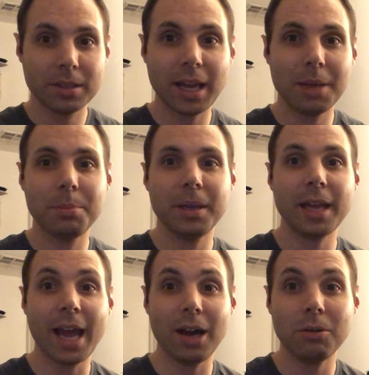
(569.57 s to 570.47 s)

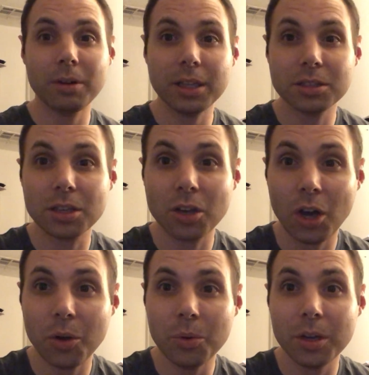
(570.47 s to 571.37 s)
typing out into
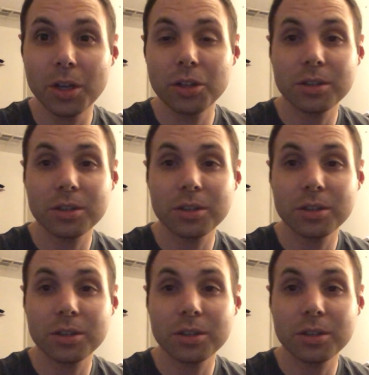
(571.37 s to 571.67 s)
code,